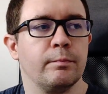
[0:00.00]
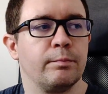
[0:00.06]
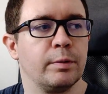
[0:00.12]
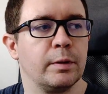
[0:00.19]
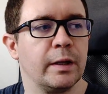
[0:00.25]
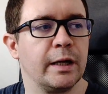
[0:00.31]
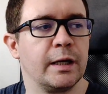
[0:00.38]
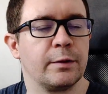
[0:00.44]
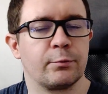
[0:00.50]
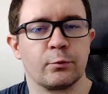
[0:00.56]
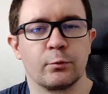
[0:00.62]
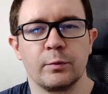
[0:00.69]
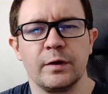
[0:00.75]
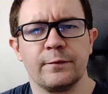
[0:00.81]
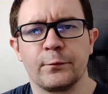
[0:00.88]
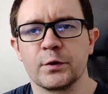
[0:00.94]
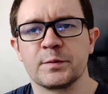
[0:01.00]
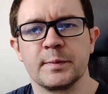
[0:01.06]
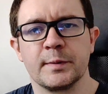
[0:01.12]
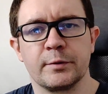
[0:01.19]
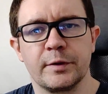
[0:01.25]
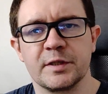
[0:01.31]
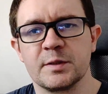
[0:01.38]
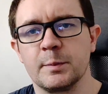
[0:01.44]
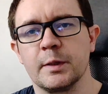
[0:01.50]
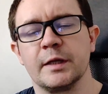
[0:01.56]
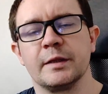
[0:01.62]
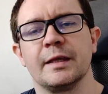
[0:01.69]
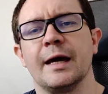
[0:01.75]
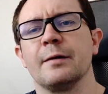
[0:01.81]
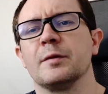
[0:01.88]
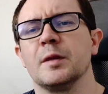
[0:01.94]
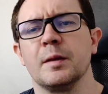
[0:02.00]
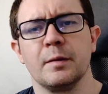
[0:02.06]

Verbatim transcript: play through reinforcement learning, something like that.